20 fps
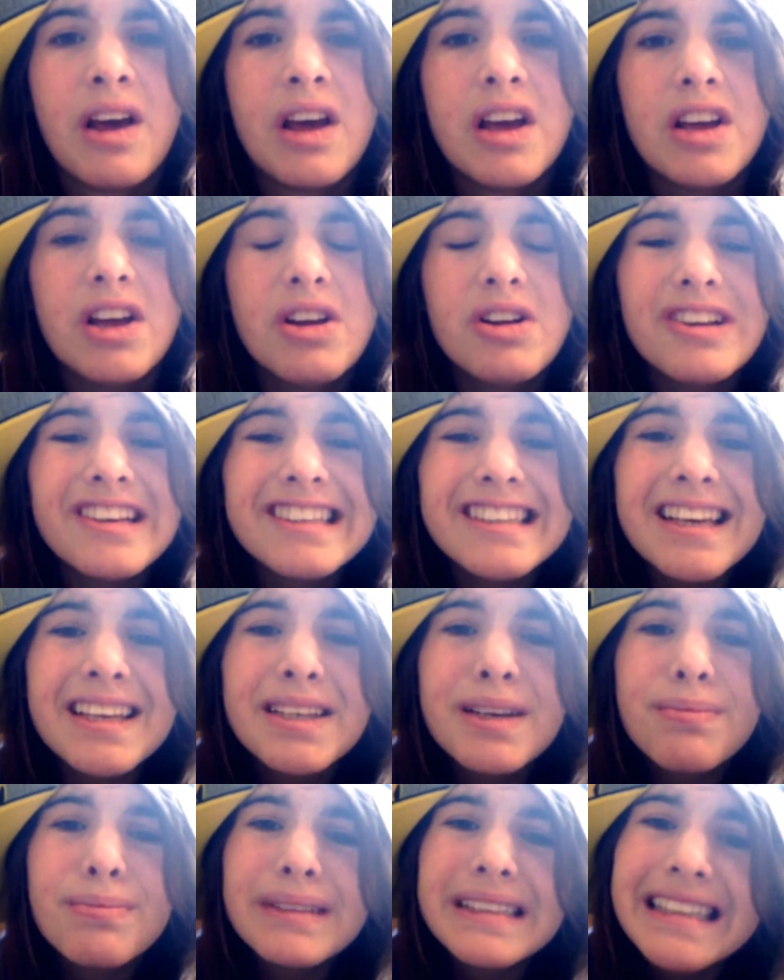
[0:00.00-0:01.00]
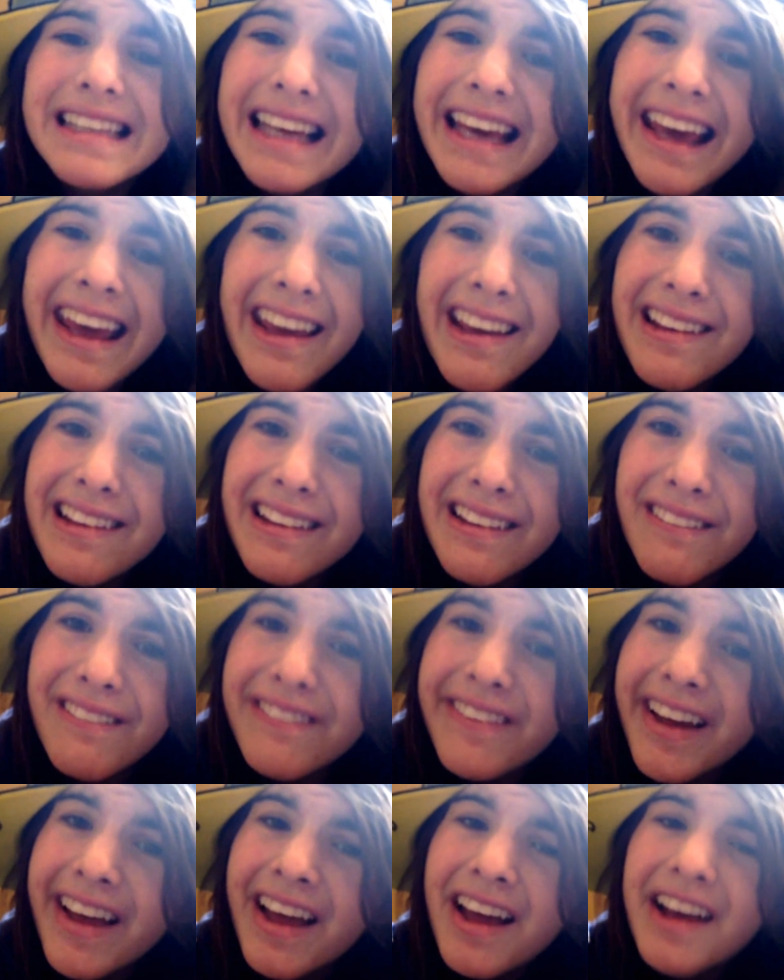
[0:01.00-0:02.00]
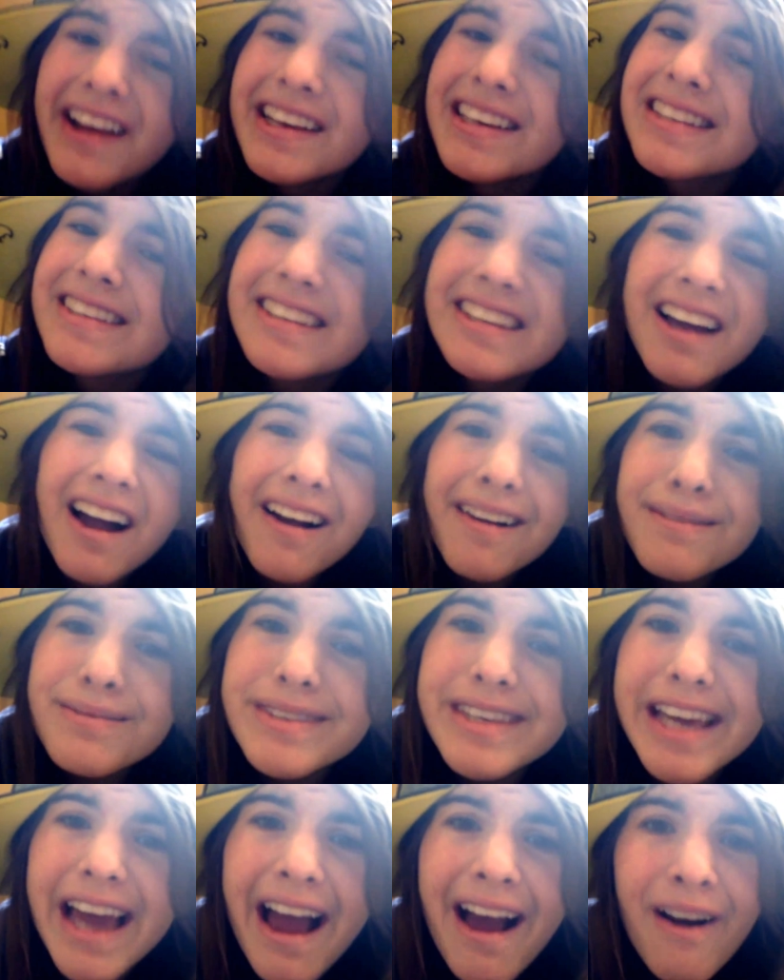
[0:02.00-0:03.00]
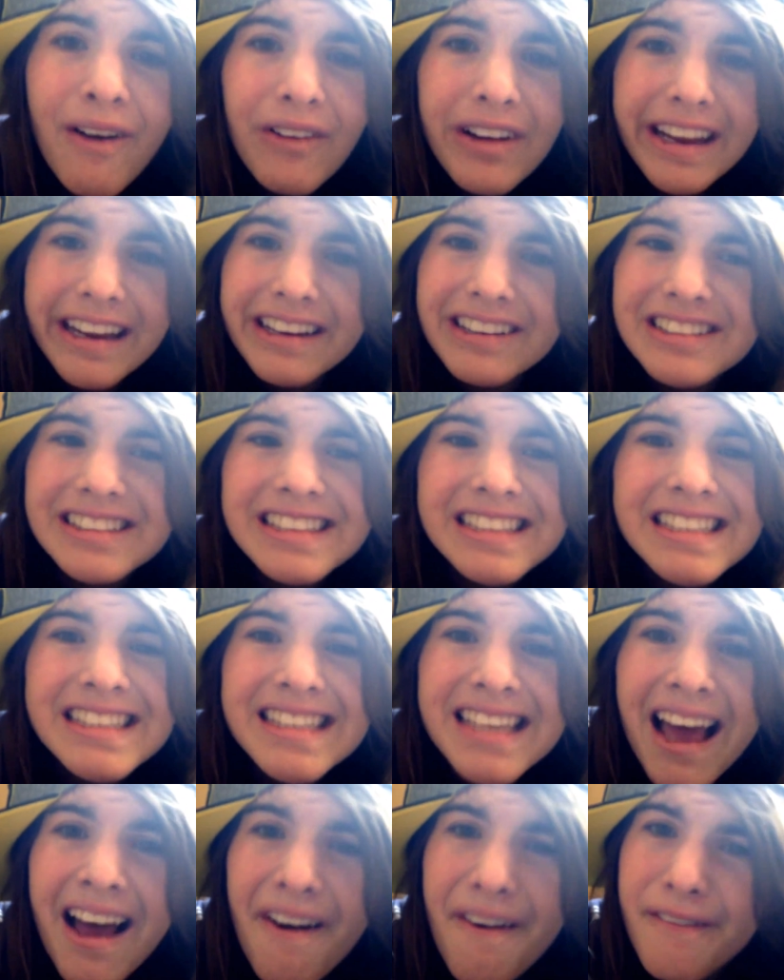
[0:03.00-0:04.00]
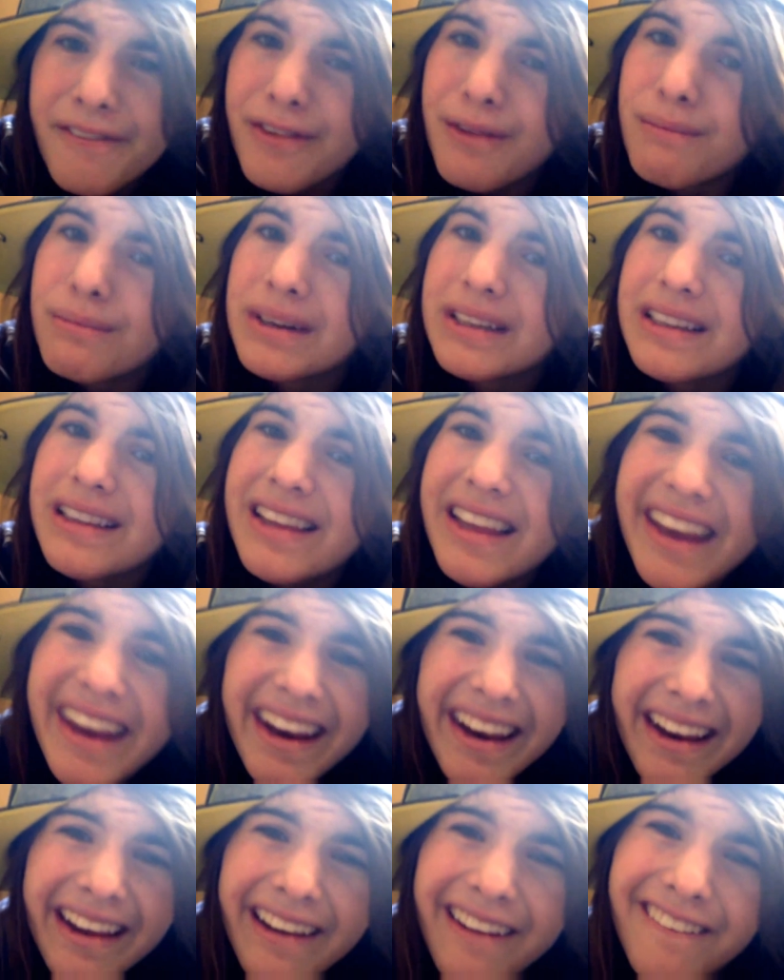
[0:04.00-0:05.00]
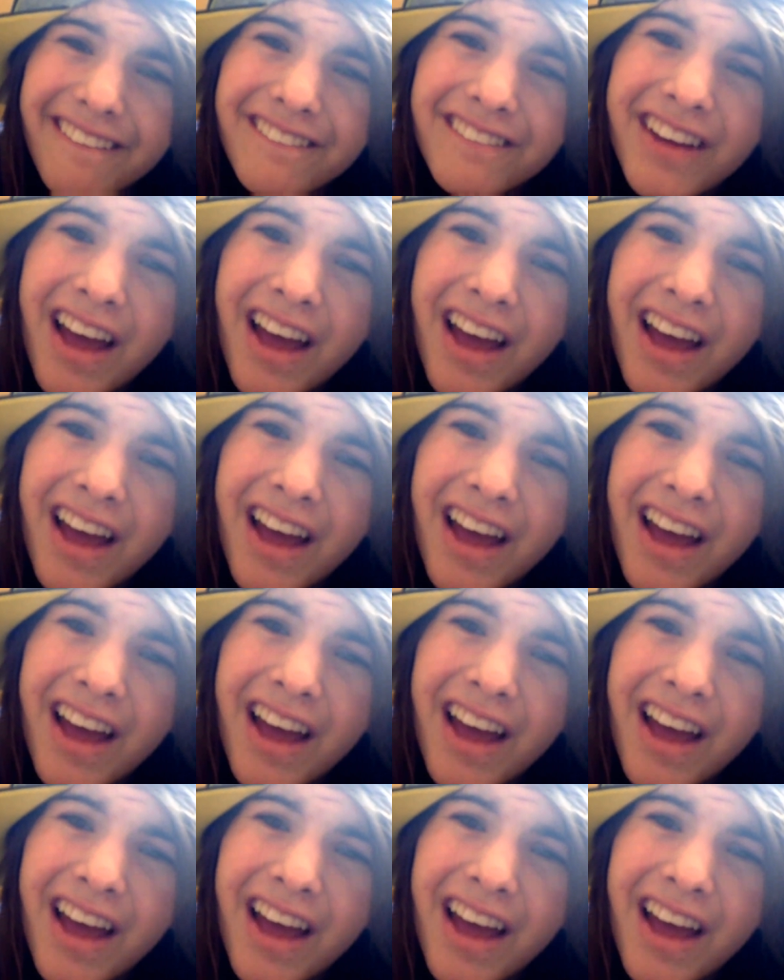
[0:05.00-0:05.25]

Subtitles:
You just have to believe. Stop doubting yourself and believe.